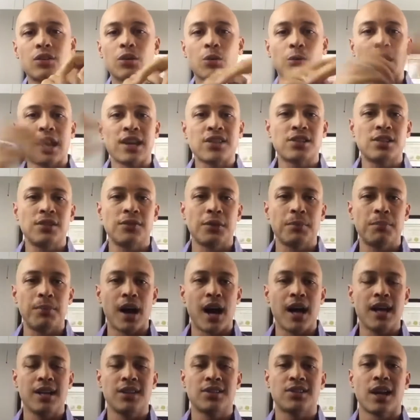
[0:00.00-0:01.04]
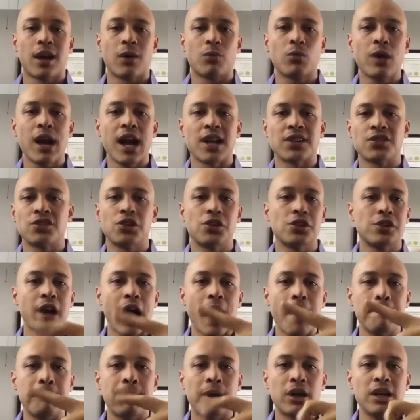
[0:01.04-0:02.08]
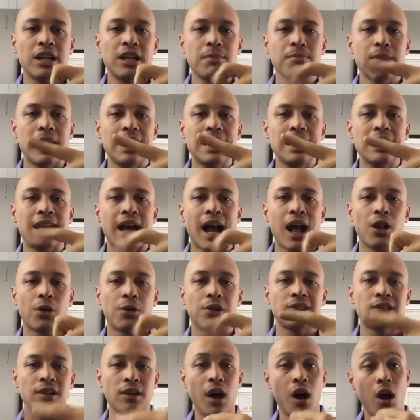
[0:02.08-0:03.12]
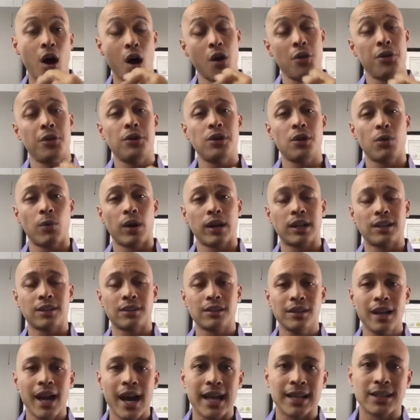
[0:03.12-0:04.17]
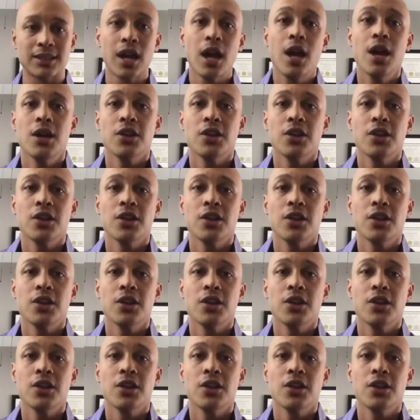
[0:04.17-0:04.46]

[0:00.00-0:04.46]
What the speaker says: The rest of your body is at rest. You're not burning many calories at all, although you're working your legs.